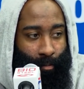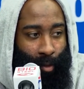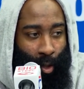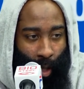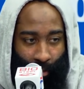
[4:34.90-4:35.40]

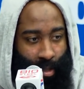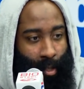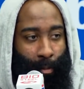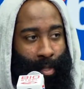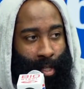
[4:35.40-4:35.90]
every
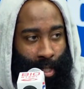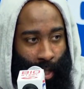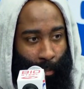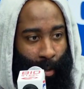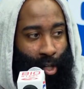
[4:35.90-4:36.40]
single possession,
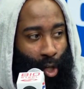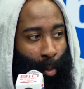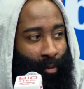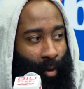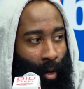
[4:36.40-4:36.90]
like making sure
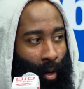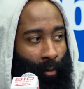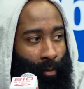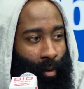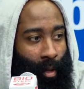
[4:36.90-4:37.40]
I'm
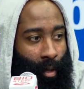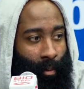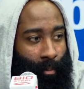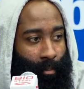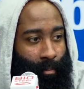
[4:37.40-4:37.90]
involved,
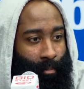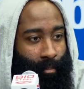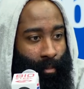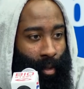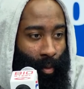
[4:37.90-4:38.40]

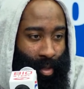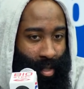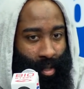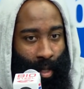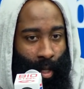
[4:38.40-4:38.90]
which
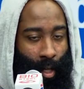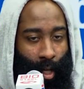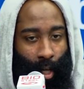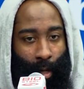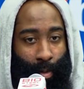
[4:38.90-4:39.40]
is,
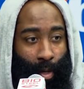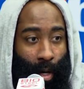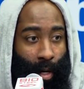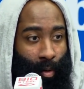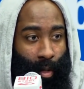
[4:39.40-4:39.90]
it comes with
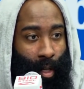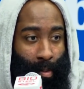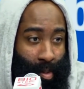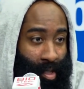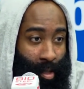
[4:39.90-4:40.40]
cardio and it
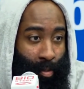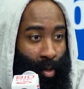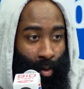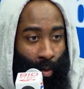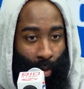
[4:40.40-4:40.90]
comes with just being
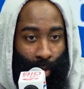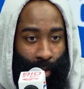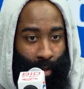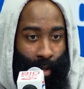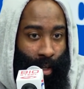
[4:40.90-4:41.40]
on the court
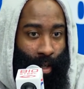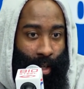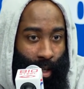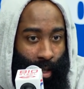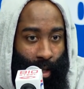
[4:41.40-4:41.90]

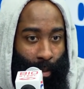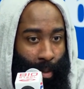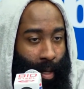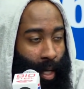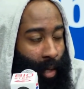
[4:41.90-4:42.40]
and
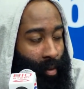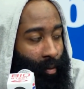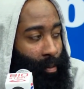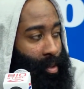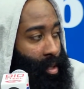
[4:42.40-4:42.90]
being active in
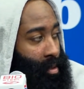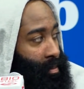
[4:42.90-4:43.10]
every possession.